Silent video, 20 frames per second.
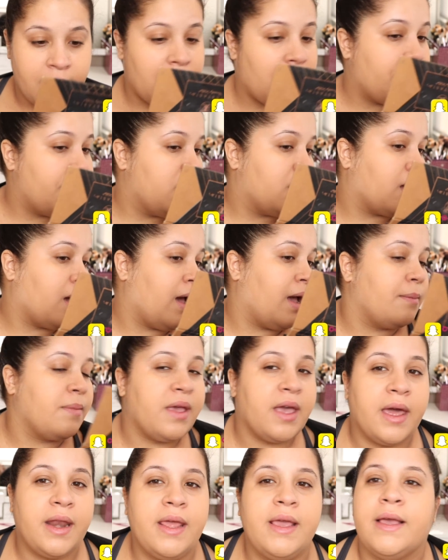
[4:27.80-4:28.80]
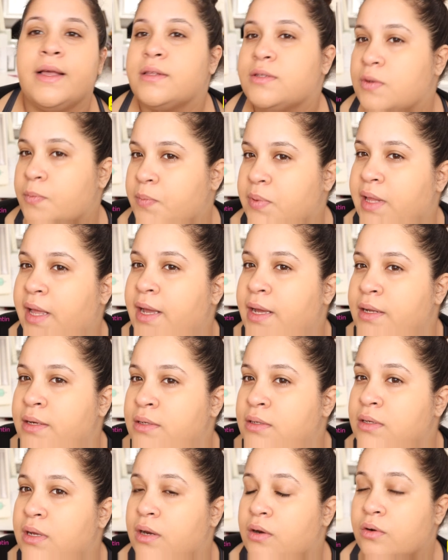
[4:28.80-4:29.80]
I mean, I'm getting it to
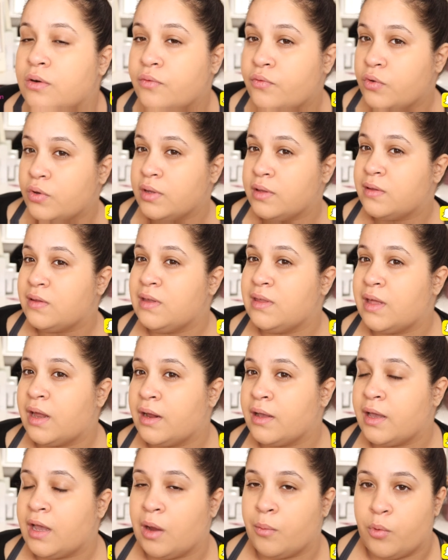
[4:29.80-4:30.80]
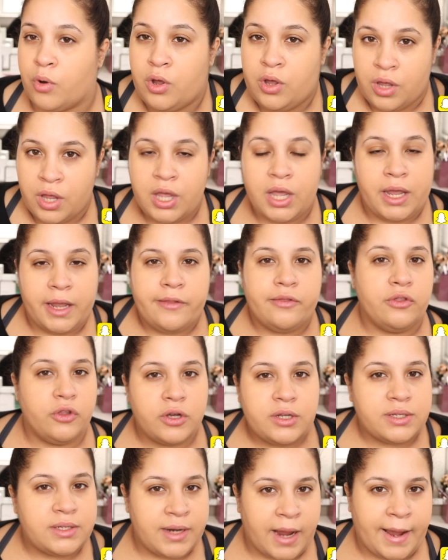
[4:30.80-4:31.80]
blend. I don't know if you can see that on camera. It
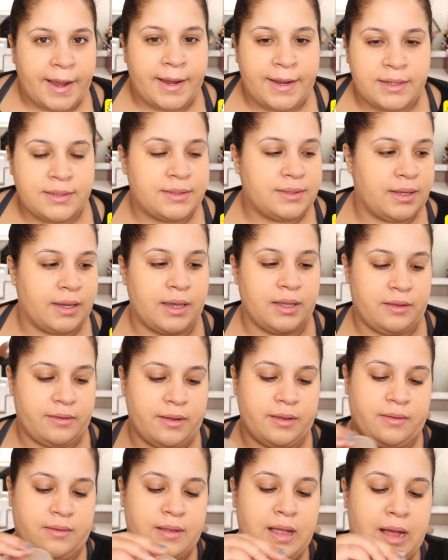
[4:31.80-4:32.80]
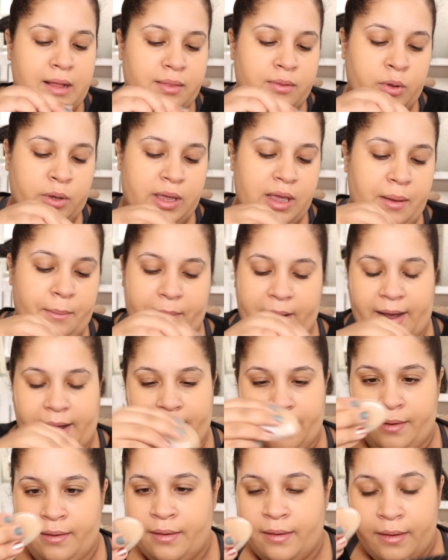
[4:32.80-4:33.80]
looks nice, like it's not looking
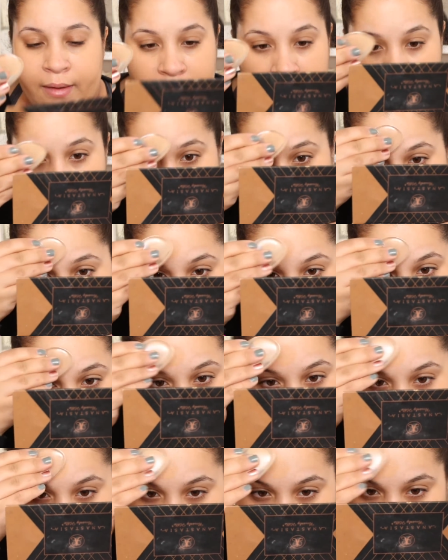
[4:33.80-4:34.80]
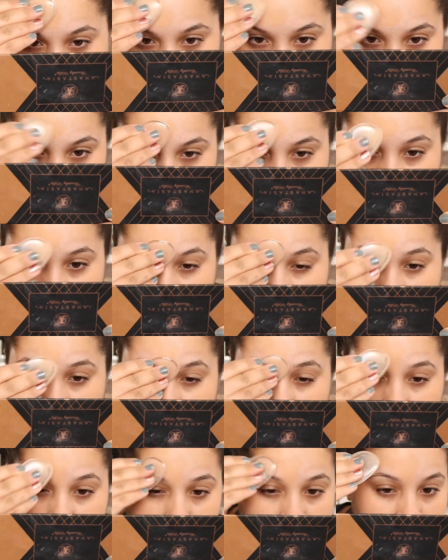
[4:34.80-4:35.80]
bad, but I just feel like I'm
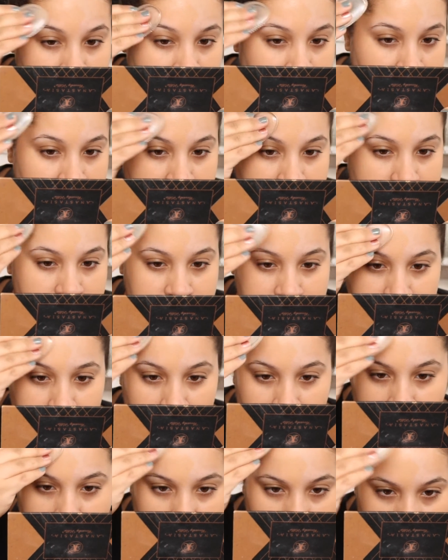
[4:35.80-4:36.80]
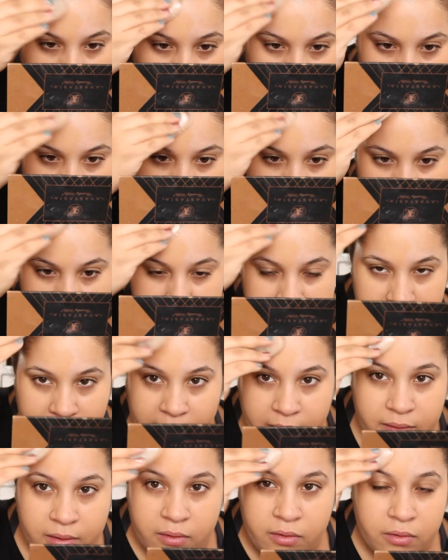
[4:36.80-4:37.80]
working so hard to
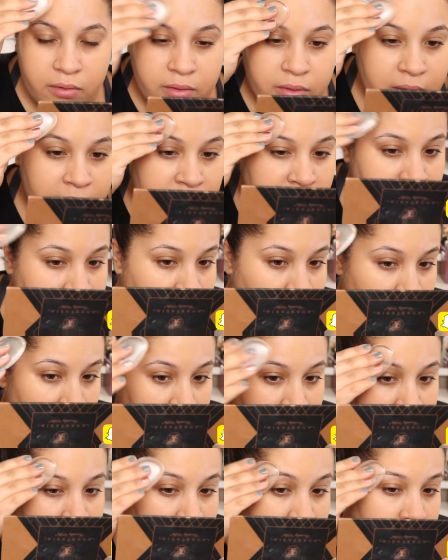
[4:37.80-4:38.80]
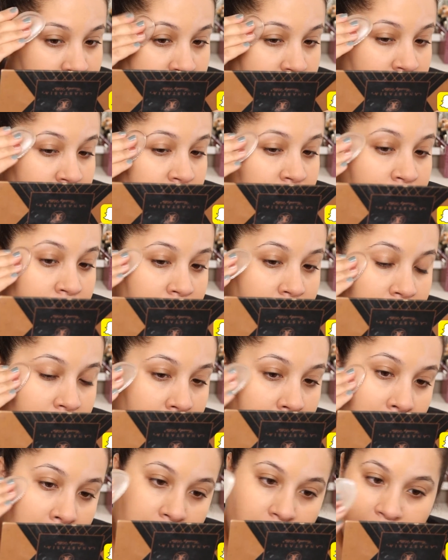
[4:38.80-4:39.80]
get this to work.
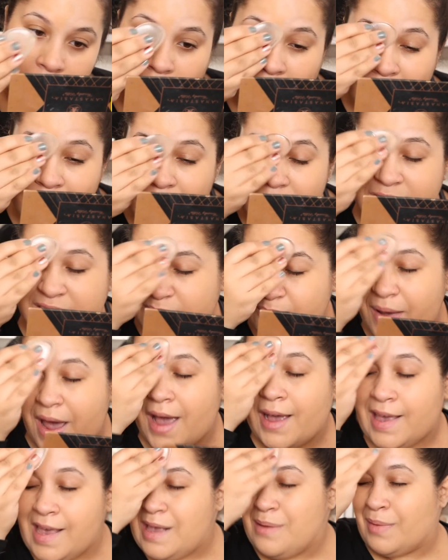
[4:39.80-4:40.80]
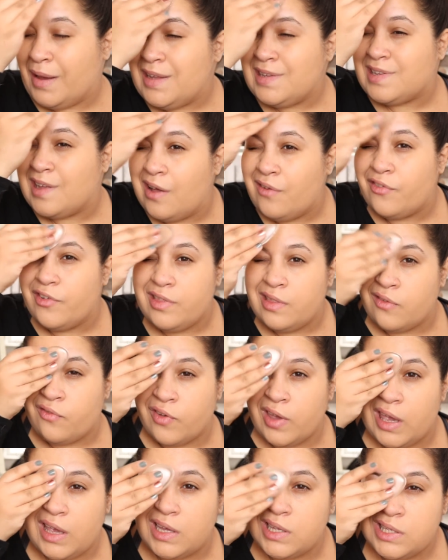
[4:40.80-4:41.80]
Like, I'm smacking myself in the
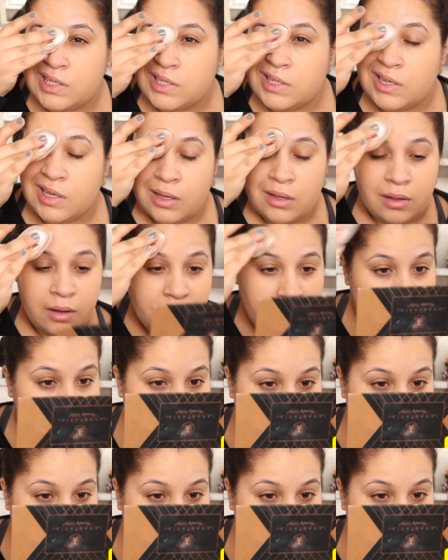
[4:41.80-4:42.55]
face. And